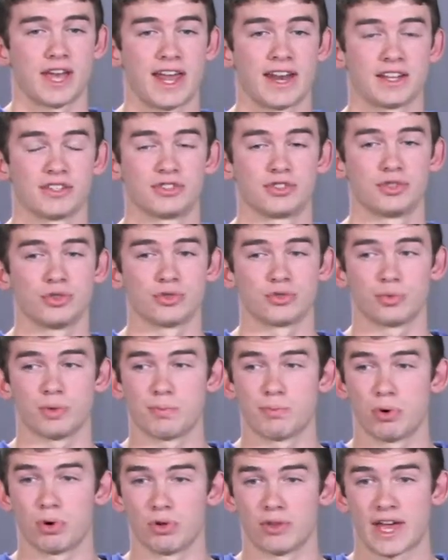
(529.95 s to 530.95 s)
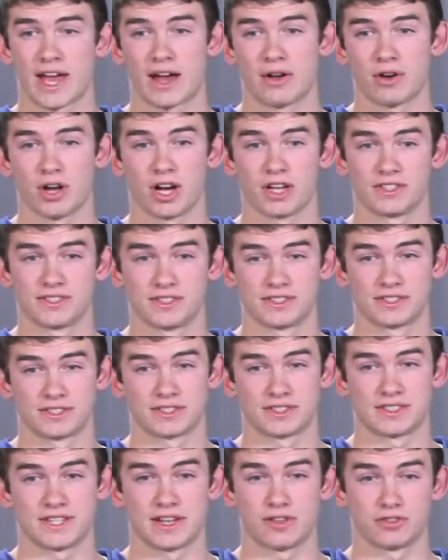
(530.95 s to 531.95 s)
and as soon as we pulled out,
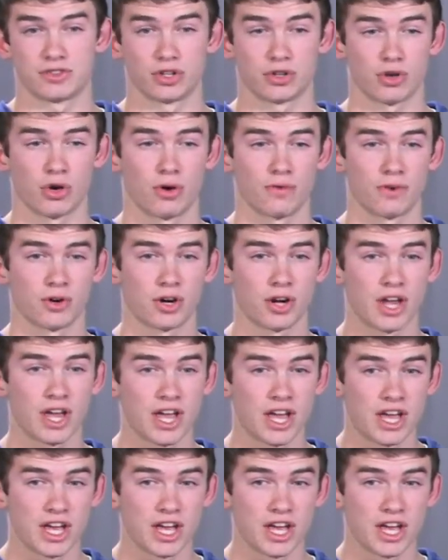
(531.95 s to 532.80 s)
ISIS took over,